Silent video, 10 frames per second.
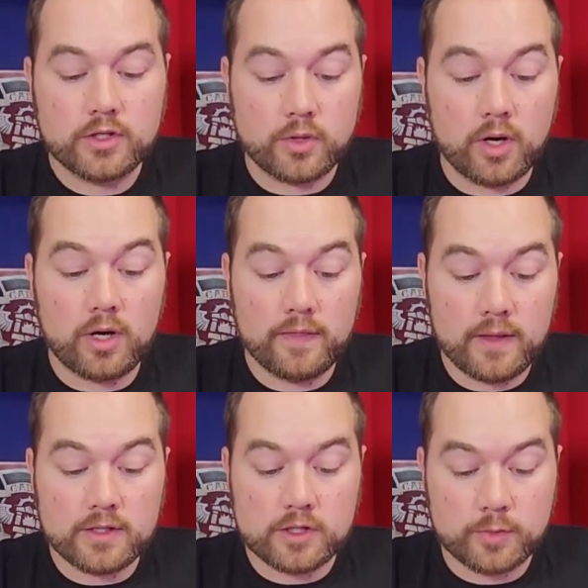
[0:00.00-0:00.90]
So on
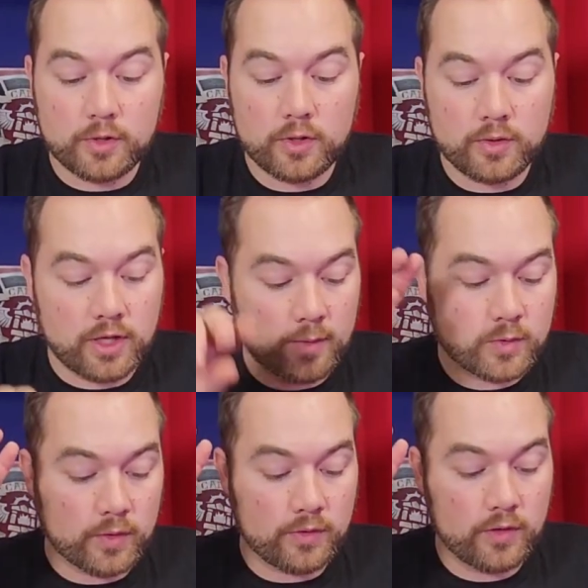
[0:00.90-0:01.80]
this sprue, it
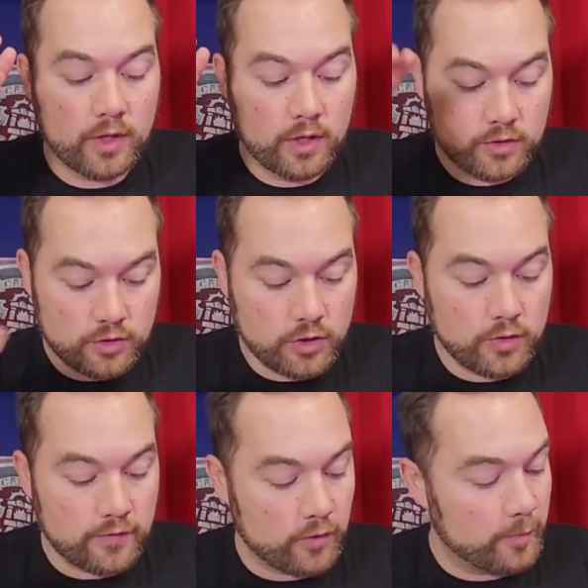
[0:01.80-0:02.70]
comes with
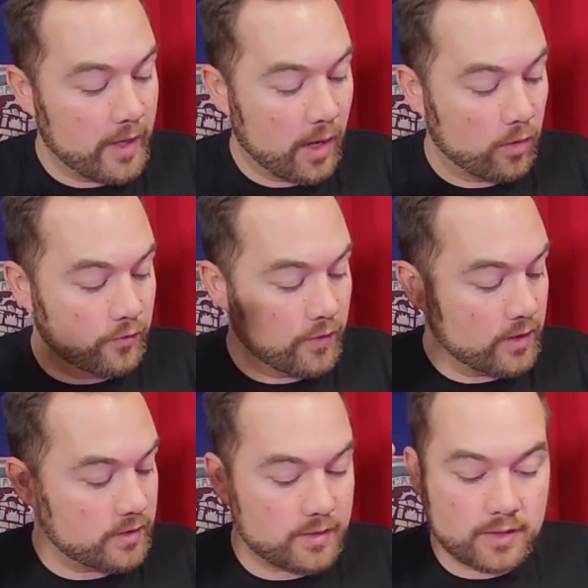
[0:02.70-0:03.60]
two different power
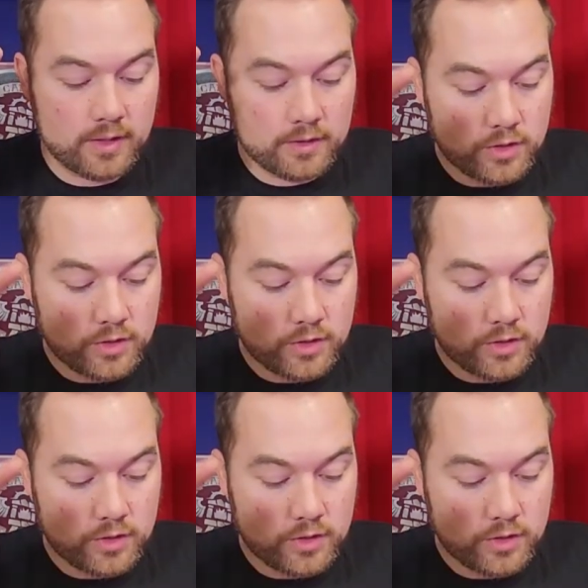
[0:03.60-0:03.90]
fists,